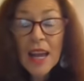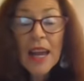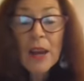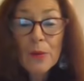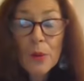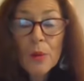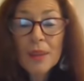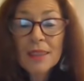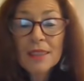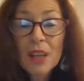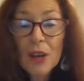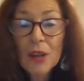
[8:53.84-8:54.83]

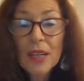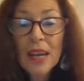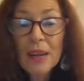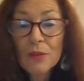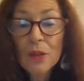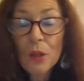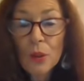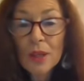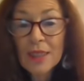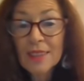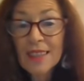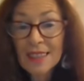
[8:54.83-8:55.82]
Everyone's going to have to look
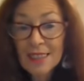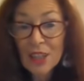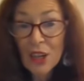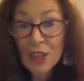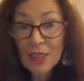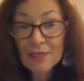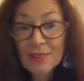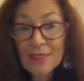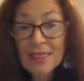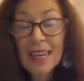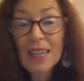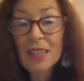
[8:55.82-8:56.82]
at their titles
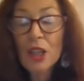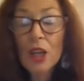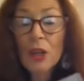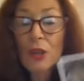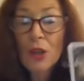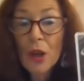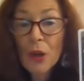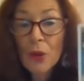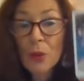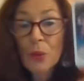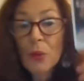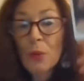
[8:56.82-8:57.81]
again and go,
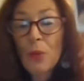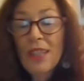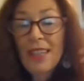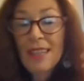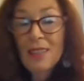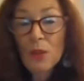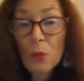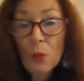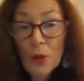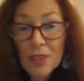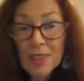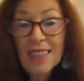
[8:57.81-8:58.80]
no, we need to
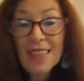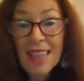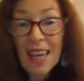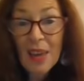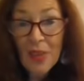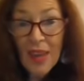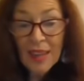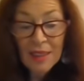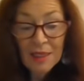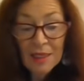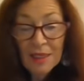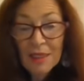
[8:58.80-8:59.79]
work together.
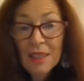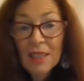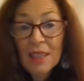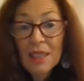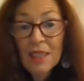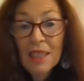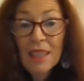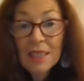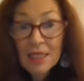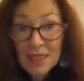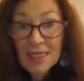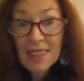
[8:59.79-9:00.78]

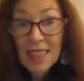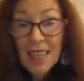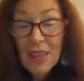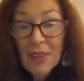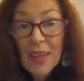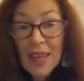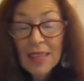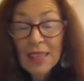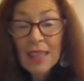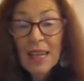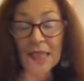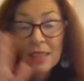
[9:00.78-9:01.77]
Together.
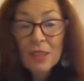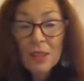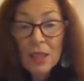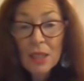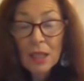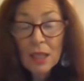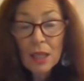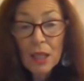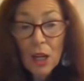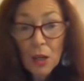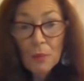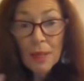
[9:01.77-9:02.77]
And I think
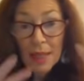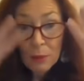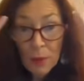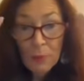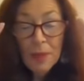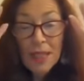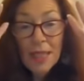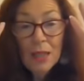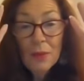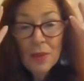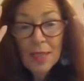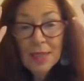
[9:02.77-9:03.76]
globally we've been
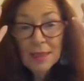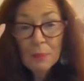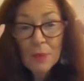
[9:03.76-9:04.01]
given this